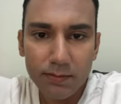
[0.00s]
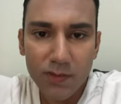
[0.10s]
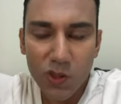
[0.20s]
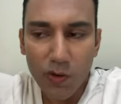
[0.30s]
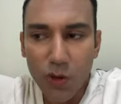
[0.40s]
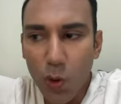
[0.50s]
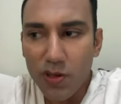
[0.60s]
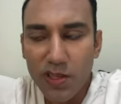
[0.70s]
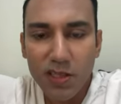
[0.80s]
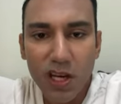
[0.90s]
So, of
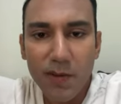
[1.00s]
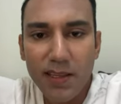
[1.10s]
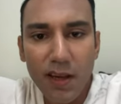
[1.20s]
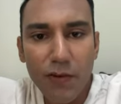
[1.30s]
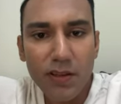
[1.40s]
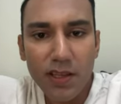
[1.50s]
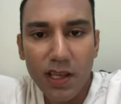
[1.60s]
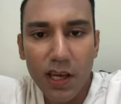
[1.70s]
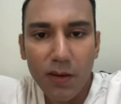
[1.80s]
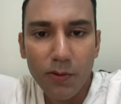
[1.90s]
course, it's going to be different to
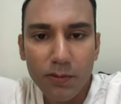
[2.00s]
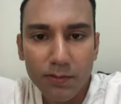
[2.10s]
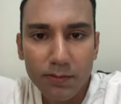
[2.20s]
you.